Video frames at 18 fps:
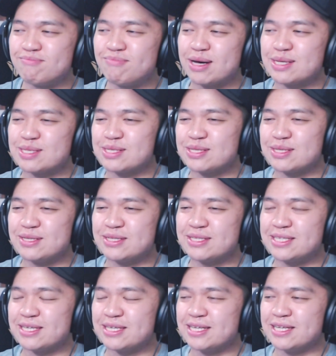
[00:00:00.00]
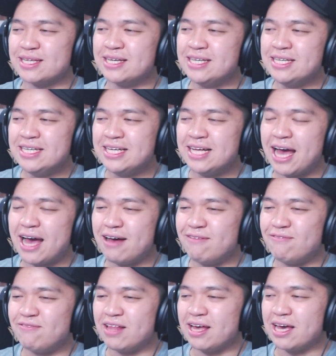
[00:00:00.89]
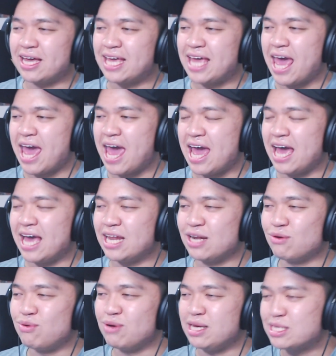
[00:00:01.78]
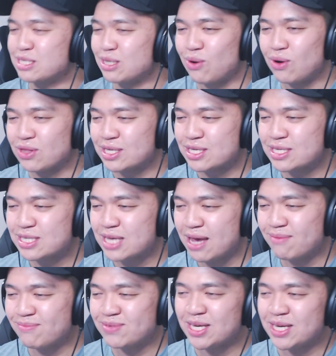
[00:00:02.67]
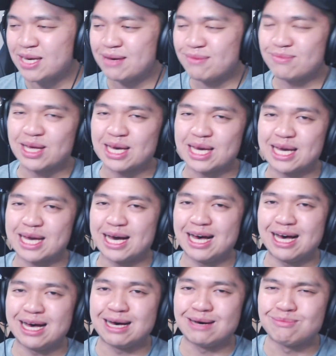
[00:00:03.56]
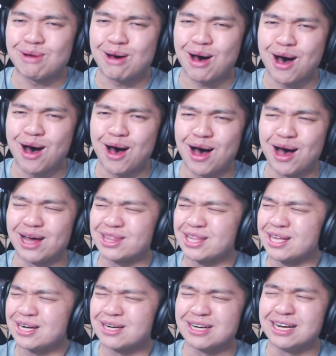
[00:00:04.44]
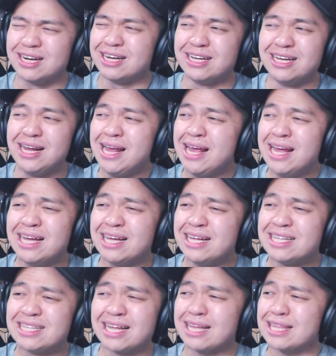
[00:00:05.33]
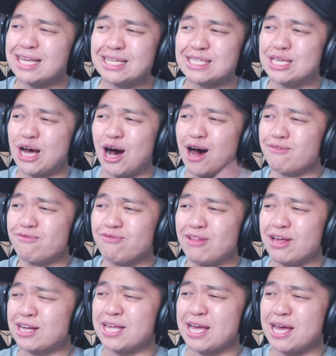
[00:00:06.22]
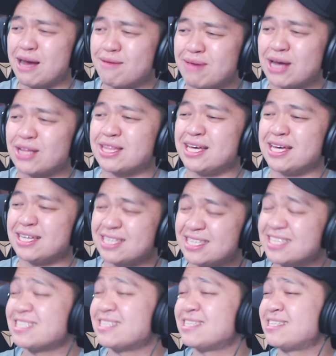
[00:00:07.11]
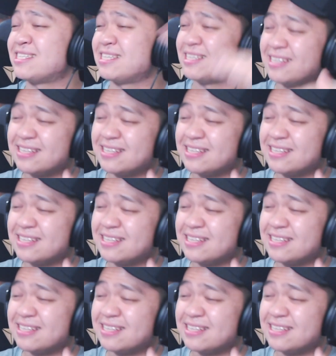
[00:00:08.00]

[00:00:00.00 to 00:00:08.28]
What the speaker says: Puzzle to have, like, Kay and Hwiseo on the same team? Like, come on, there, nothing's conflicting about this.